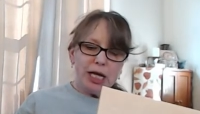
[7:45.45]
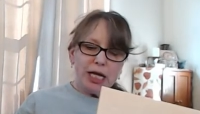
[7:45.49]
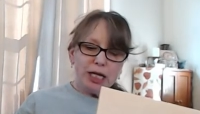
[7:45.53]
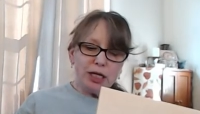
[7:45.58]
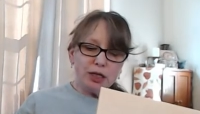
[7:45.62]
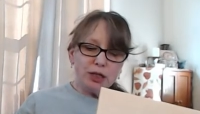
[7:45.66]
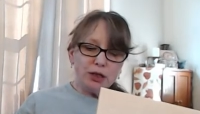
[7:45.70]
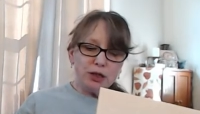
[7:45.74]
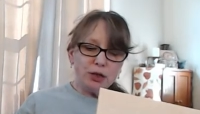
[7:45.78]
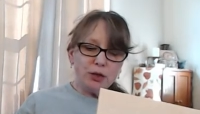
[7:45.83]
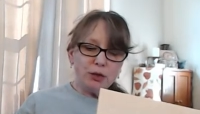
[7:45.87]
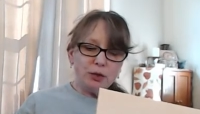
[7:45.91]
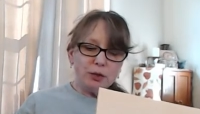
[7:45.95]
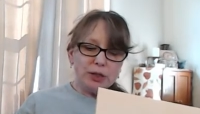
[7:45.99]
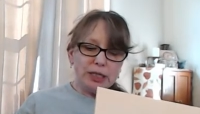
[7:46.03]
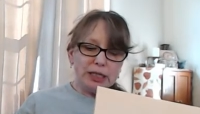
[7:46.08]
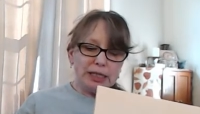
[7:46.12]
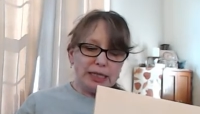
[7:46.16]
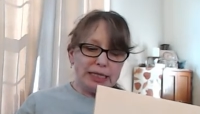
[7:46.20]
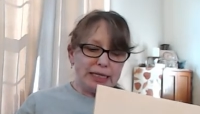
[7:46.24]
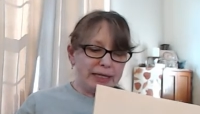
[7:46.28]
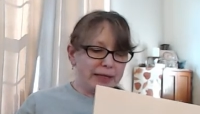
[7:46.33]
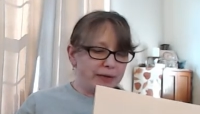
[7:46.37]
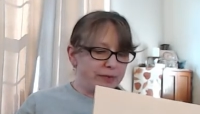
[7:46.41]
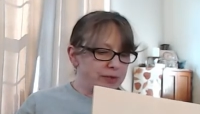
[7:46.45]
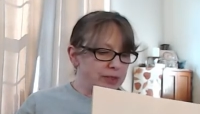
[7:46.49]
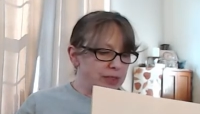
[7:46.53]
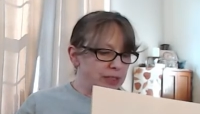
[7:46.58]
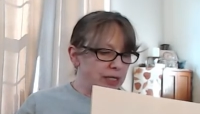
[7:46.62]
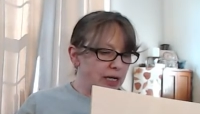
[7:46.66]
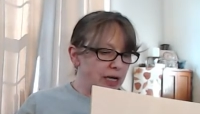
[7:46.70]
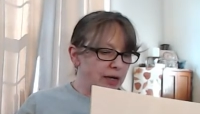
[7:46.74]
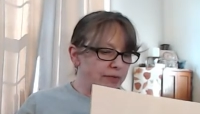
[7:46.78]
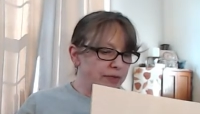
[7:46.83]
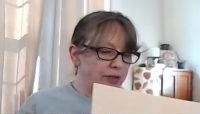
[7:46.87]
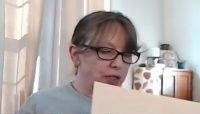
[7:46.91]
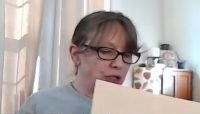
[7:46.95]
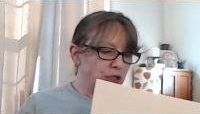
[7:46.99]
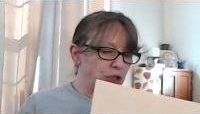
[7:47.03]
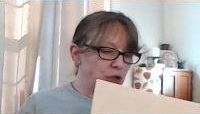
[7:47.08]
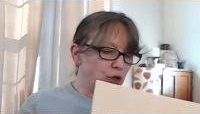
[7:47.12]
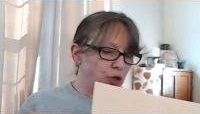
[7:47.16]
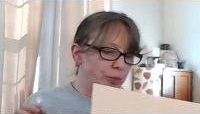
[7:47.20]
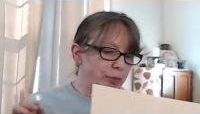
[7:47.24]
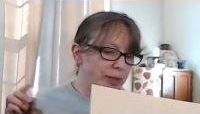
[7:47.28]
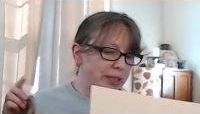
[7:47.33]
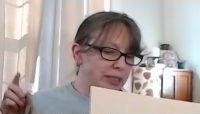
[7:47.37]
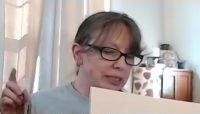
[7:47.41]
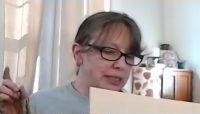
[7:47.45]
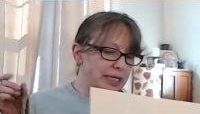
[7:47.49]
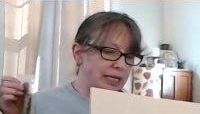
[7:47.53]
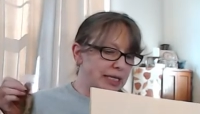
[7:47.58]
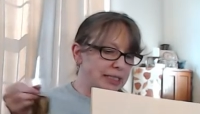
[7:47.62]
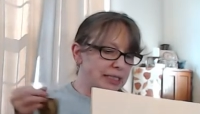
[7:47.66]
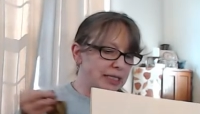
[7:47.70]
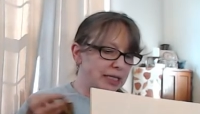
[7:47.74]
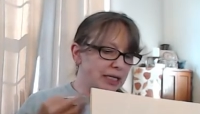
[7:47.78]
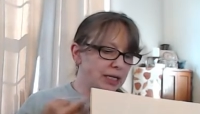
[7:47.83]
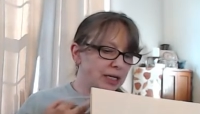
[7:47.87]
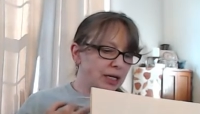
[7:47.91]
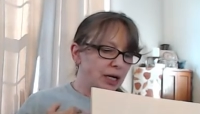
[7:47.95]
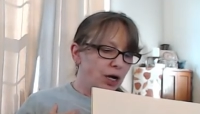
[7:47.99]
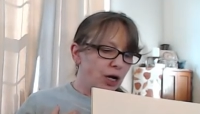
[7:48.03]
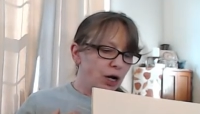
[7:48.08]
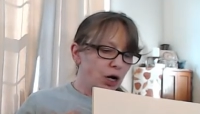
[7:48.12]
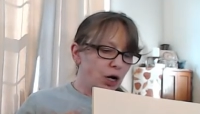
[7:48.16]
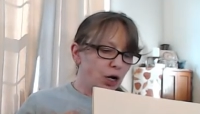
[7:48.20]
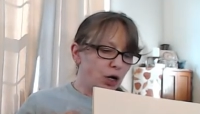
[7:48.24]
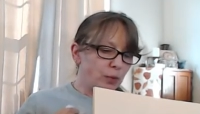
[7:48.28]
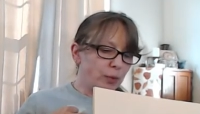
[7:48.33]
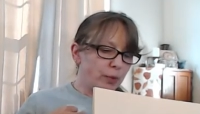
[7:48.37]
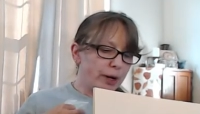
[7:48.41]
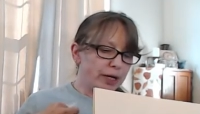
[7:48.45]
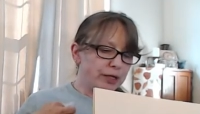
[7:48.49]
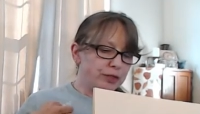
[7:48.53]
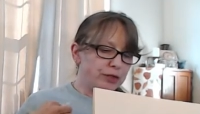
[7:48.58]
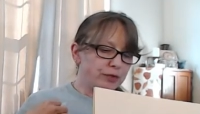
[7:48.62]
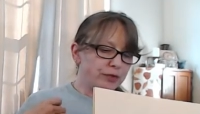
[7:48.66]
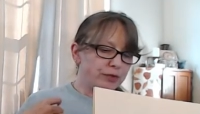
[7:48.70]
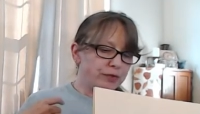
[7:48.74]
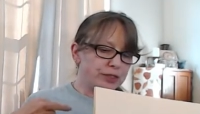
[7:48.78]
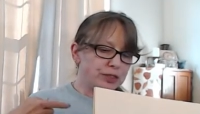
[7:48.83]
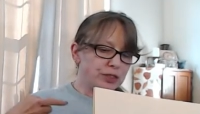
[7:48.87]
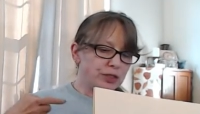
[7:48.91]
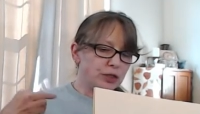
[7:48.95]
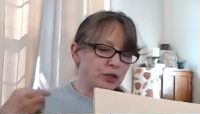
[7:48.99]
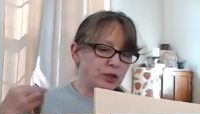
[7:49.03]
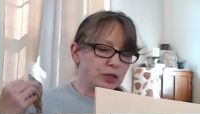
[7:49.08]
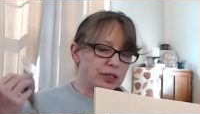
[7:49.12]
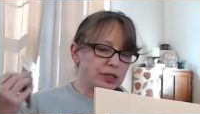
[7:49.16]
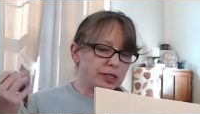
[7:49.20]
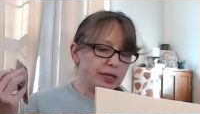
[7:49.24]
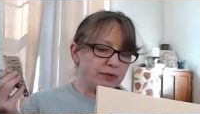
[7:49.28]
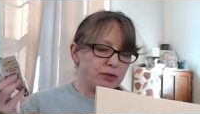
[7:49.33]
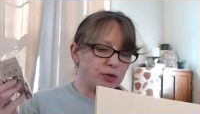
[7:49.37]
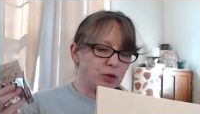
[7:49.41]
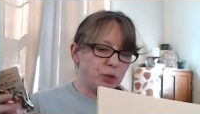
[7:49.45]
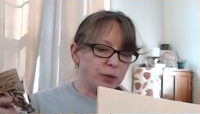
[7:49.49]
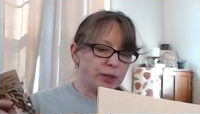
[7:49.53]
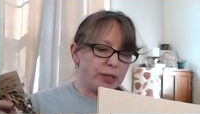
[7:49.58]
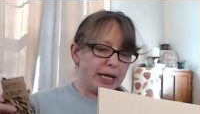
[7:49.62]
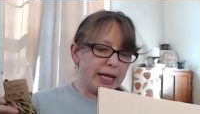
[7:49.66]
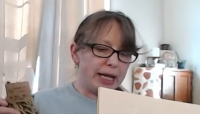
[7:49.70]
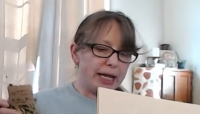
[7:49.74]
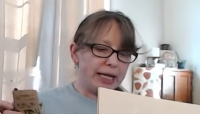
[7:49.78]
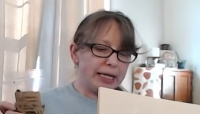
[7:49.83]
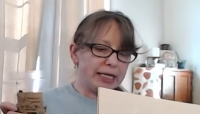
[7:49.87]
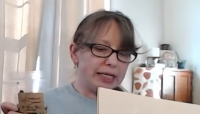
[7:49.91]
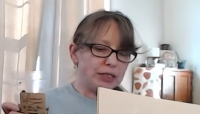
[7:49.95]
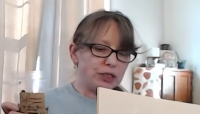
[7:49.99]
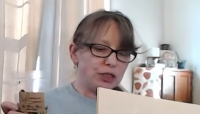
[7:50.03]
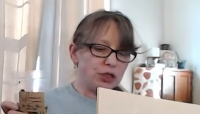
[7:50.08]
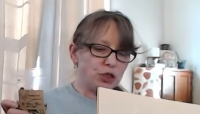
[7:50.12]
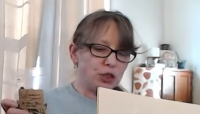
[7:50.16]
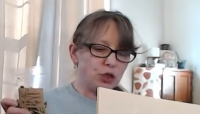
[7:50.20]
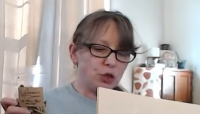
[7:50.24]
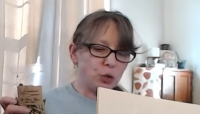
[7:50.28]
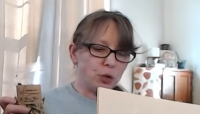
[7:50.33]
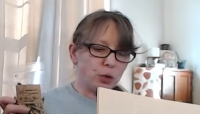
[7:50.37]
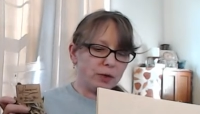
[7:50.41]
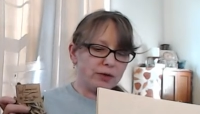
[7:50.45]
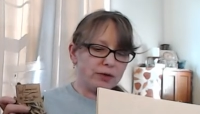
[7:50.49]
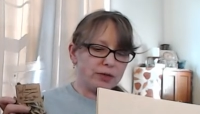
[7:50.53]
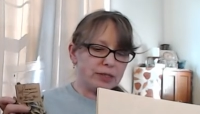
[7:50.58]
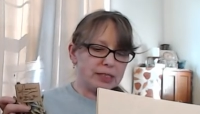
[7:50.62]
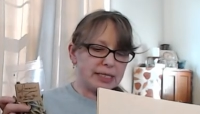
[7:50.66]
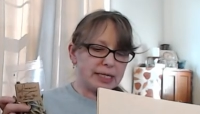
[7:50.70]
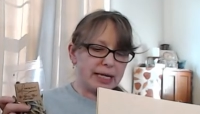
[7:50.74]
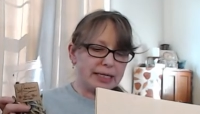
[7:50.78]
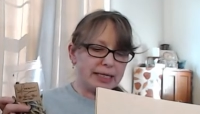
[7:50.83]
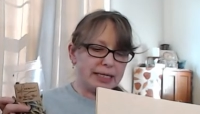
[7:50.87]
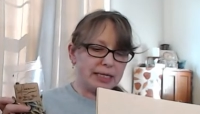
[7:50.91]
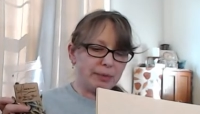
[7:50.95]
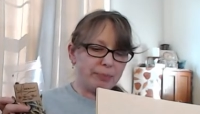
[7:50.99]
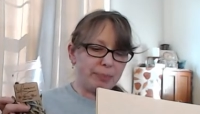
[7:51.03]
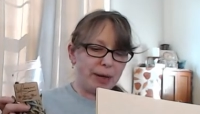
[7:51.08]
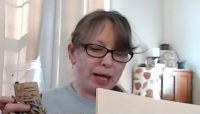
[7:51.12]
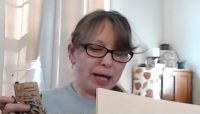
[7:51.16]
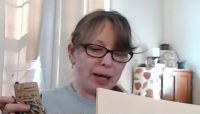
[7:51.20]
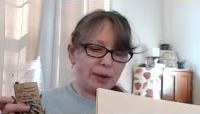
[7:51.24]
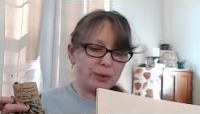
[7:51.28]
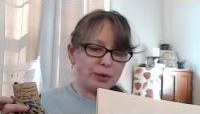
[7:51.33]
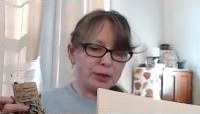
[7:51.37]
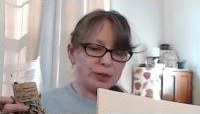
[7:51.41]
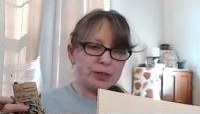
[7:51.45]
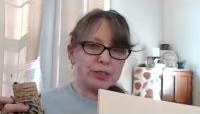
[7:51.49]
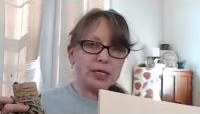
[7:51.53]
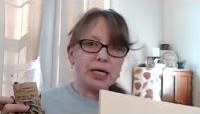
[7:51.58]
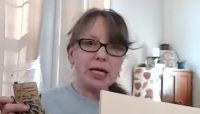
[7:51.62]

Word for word: Include the leaves of the Yerba Santa around your physical self to enhance your psychic powers,